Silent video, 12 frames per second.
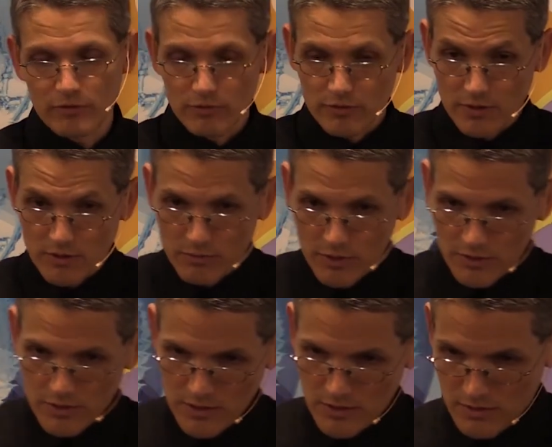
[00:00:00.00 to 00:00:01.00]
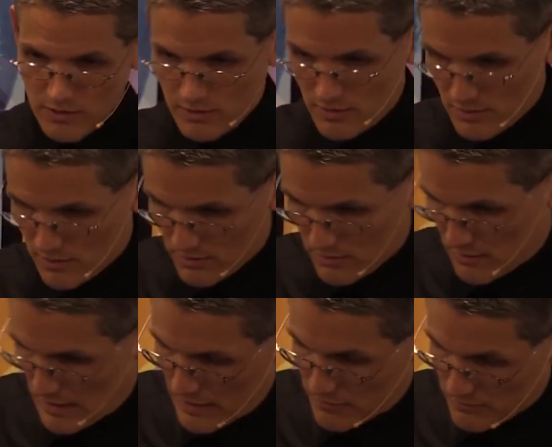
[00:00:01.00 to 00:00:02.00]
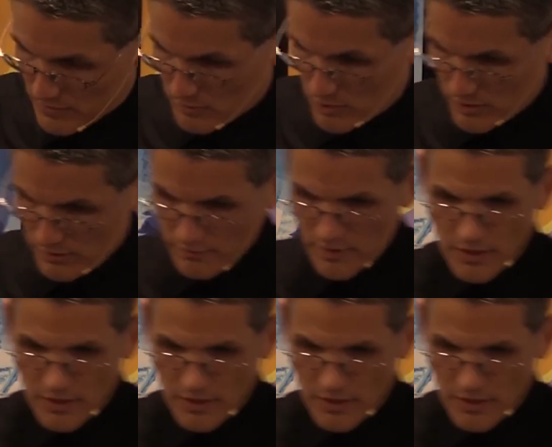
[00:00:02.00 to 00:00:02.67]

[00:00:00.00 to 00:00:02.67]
We'll talk about that next, I believe.